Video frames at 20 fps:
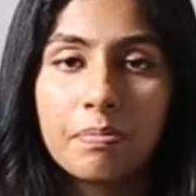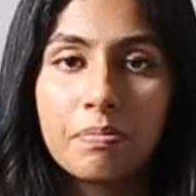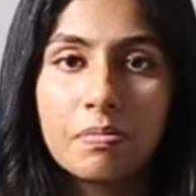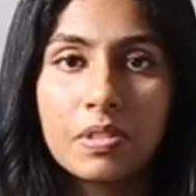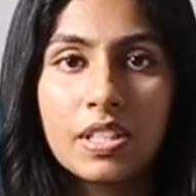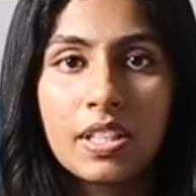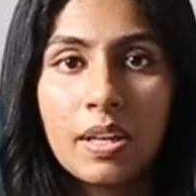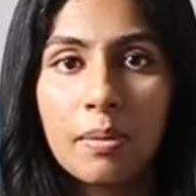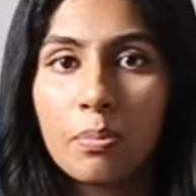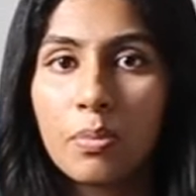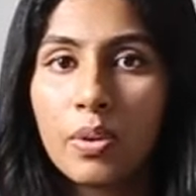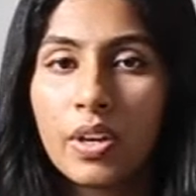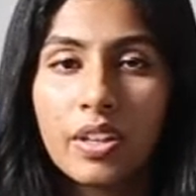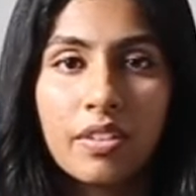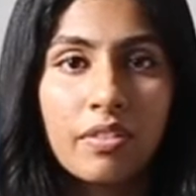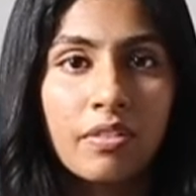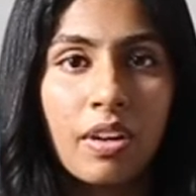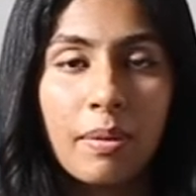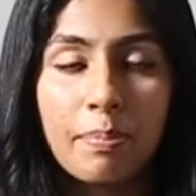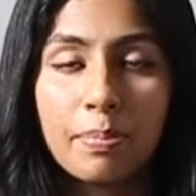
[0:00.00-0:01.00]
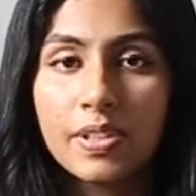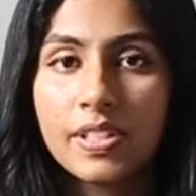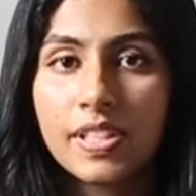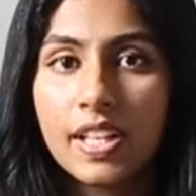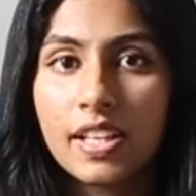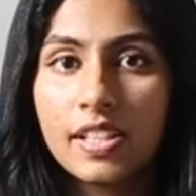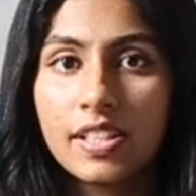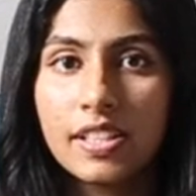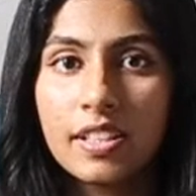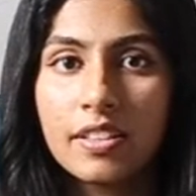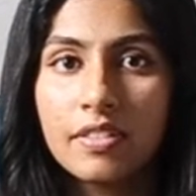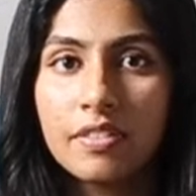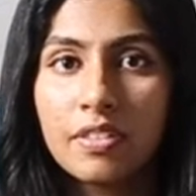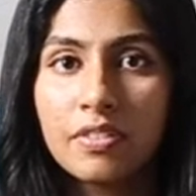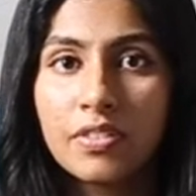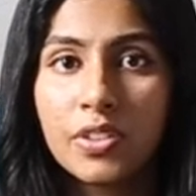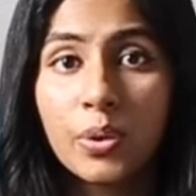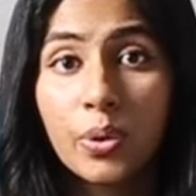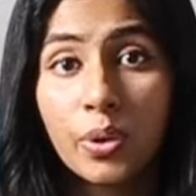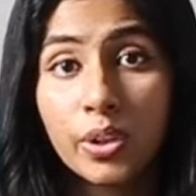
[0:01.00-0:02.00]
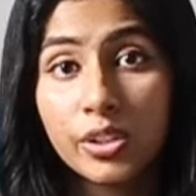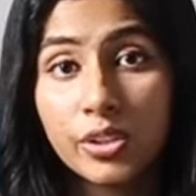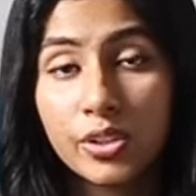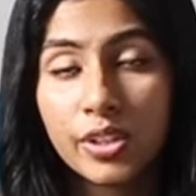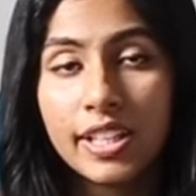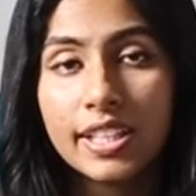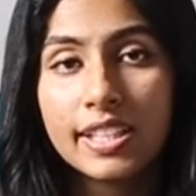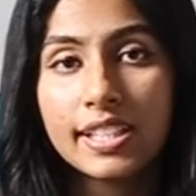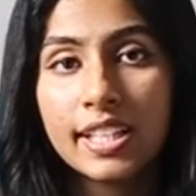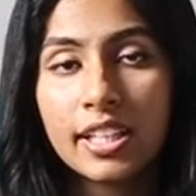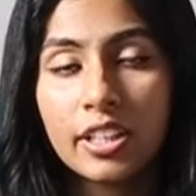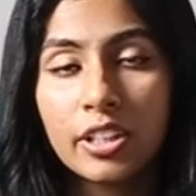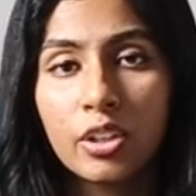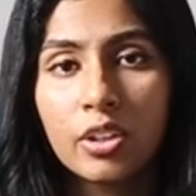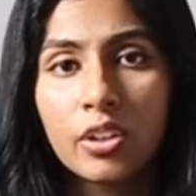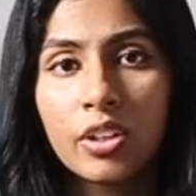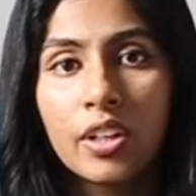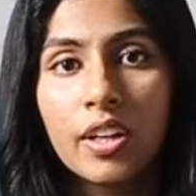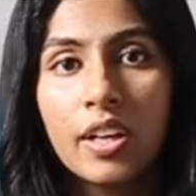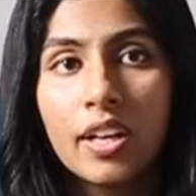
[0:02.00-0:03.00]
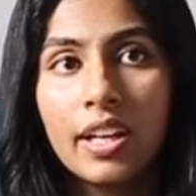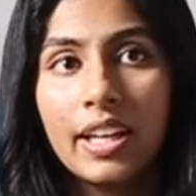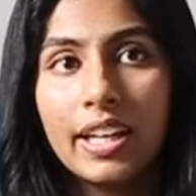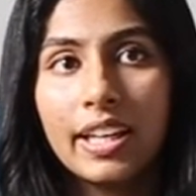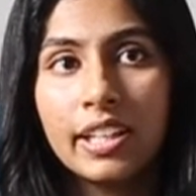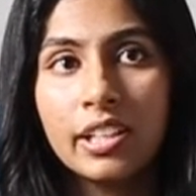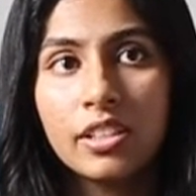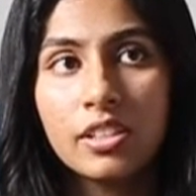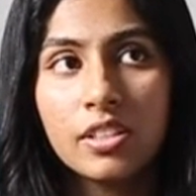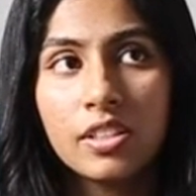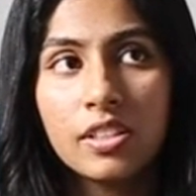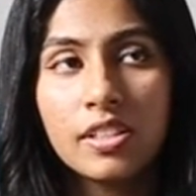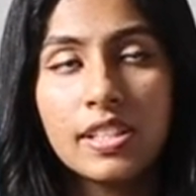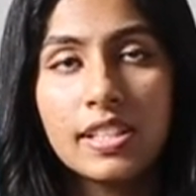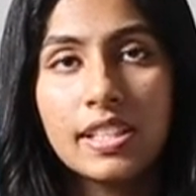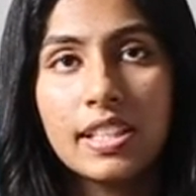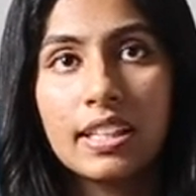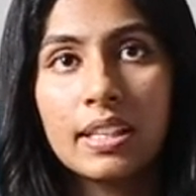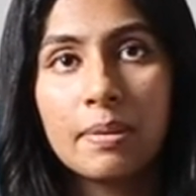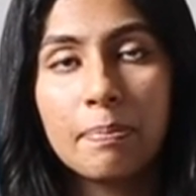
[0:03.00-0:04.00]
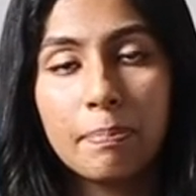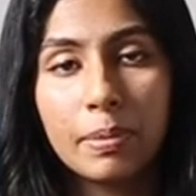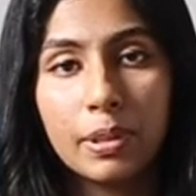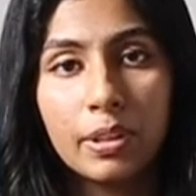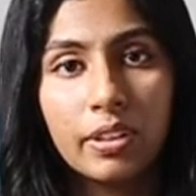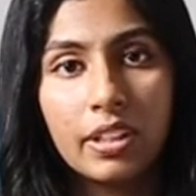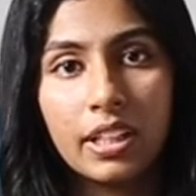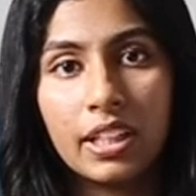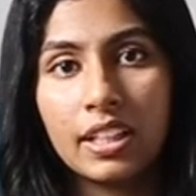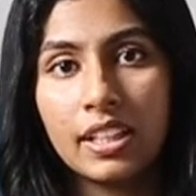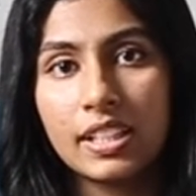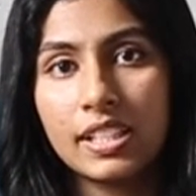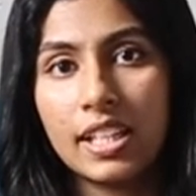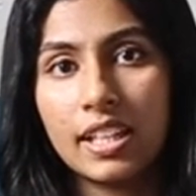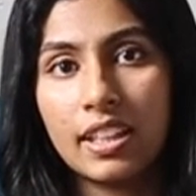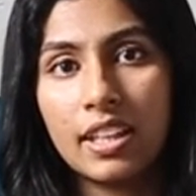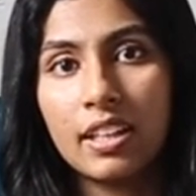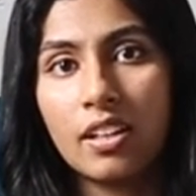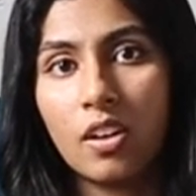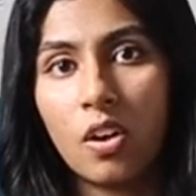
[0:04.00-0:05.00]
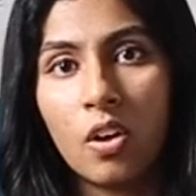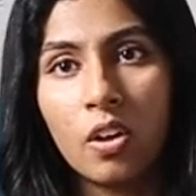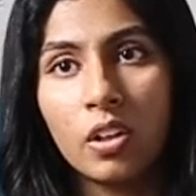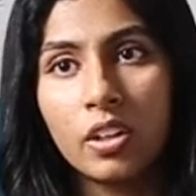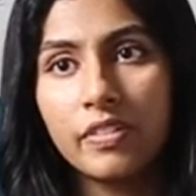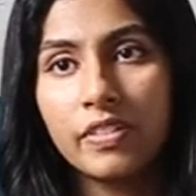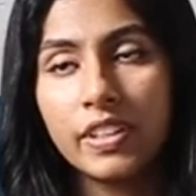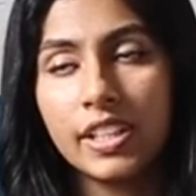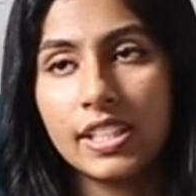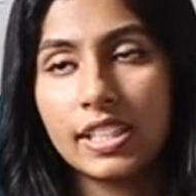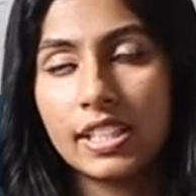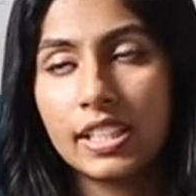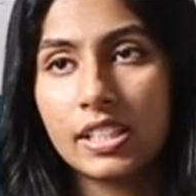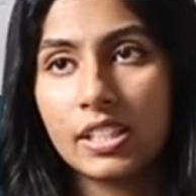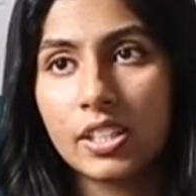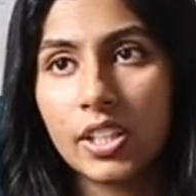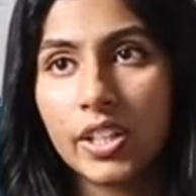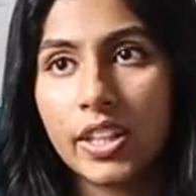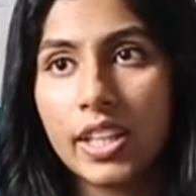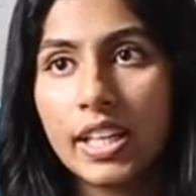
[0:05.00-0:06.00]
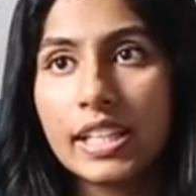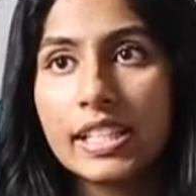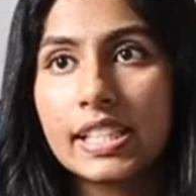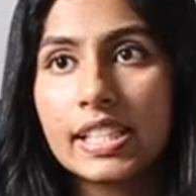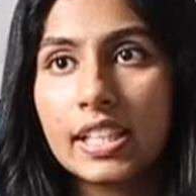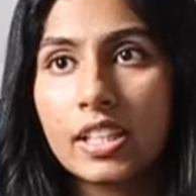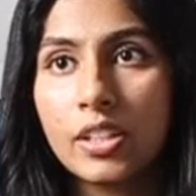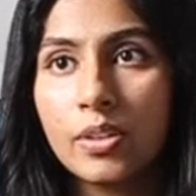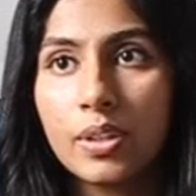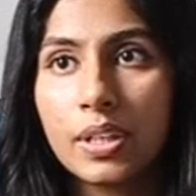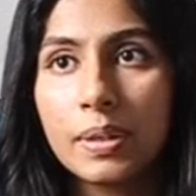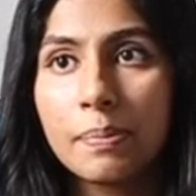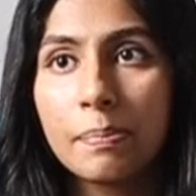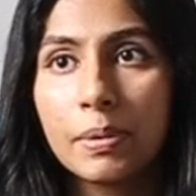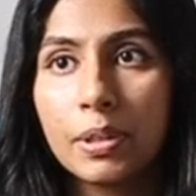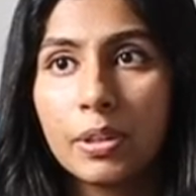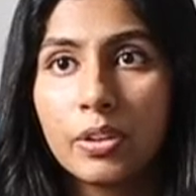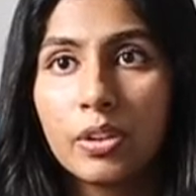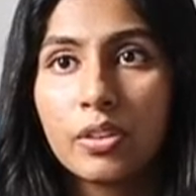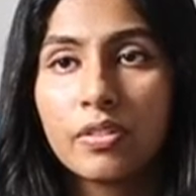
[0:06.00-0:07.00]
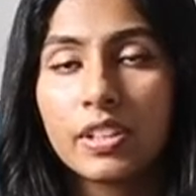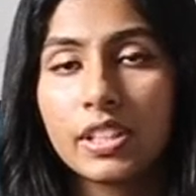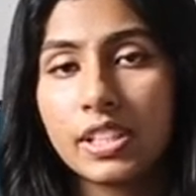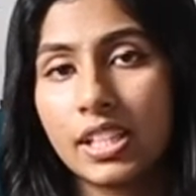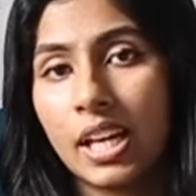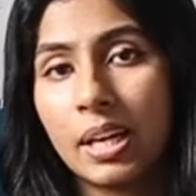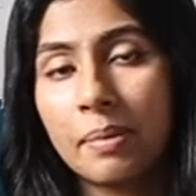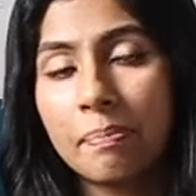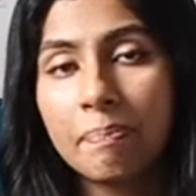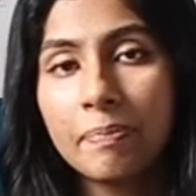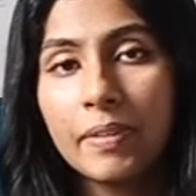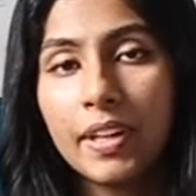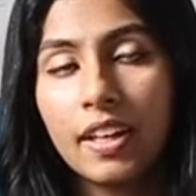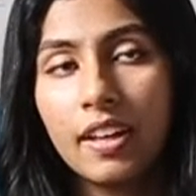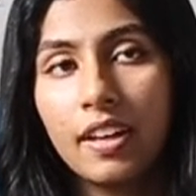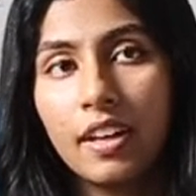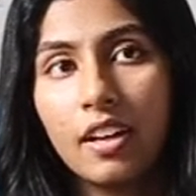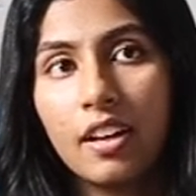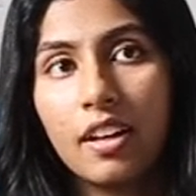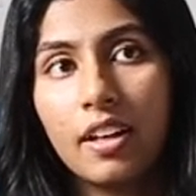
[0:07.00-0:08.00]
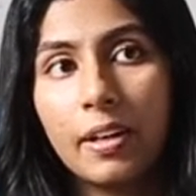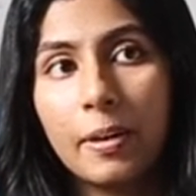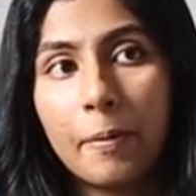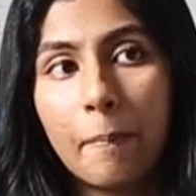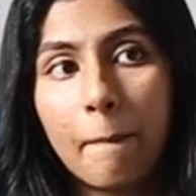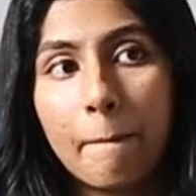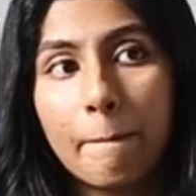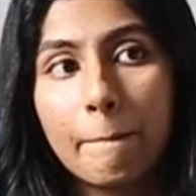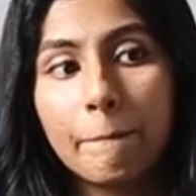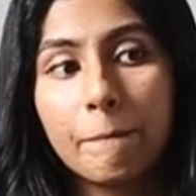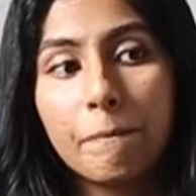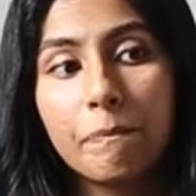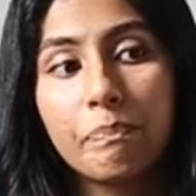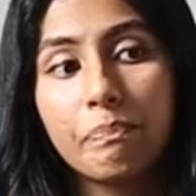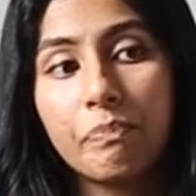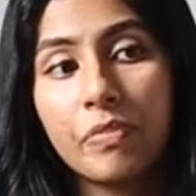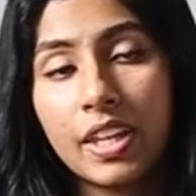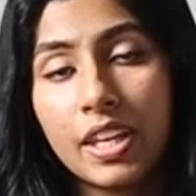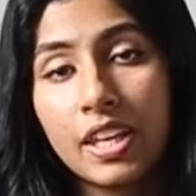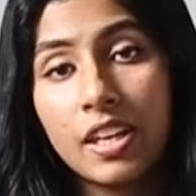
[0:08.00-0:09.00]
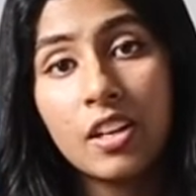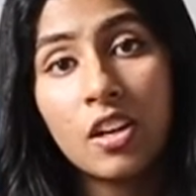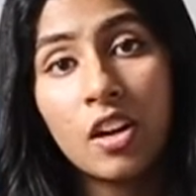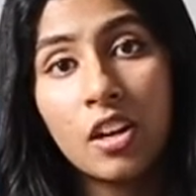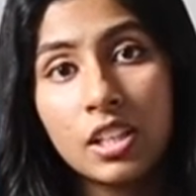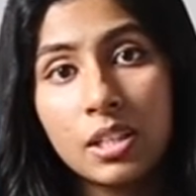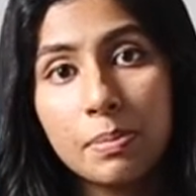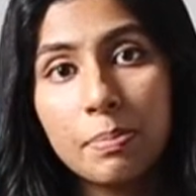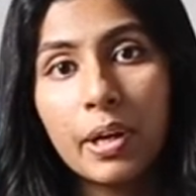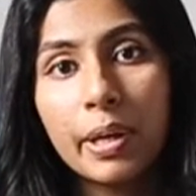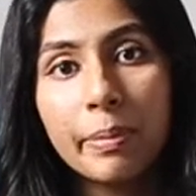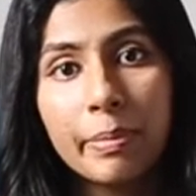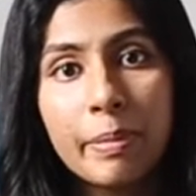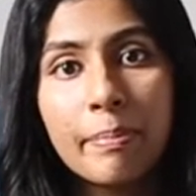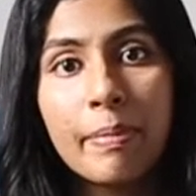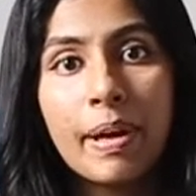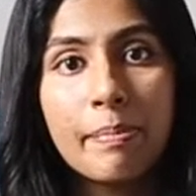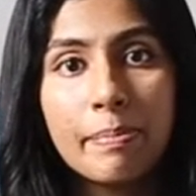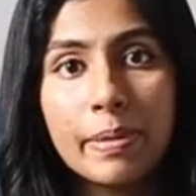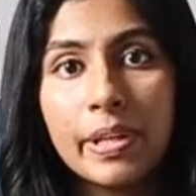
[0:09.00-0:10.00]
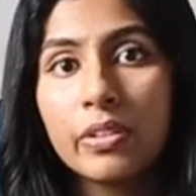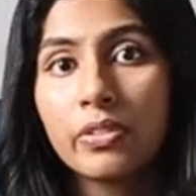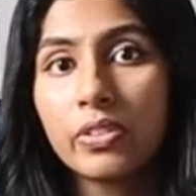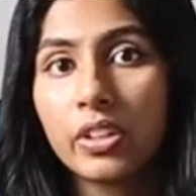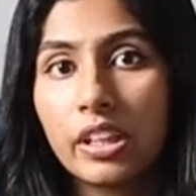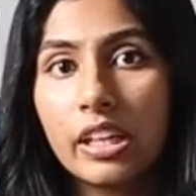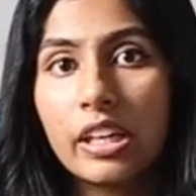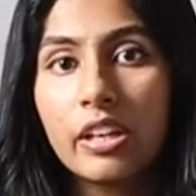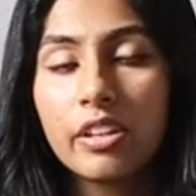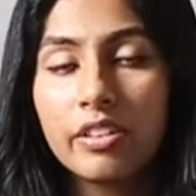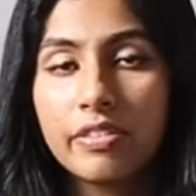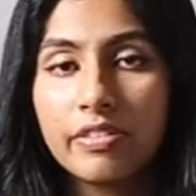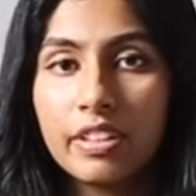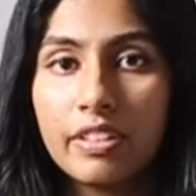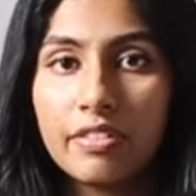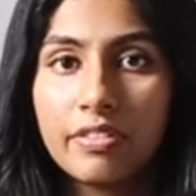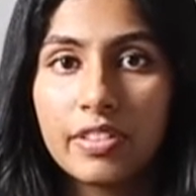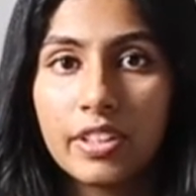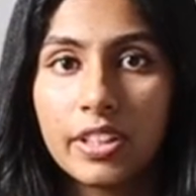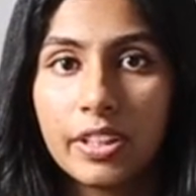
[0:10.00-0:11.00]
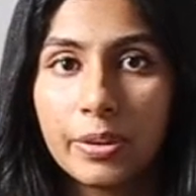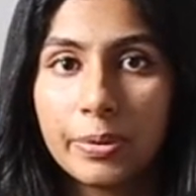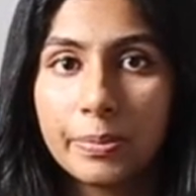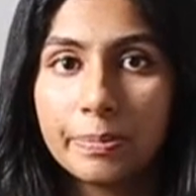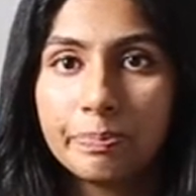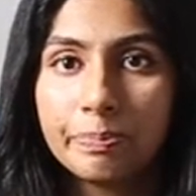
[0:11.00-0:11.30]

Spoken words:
somewhat representative of you, or traits that you're interested in building, because I think all of these things are things that you can build over time, the econ department might be a really good fit for you.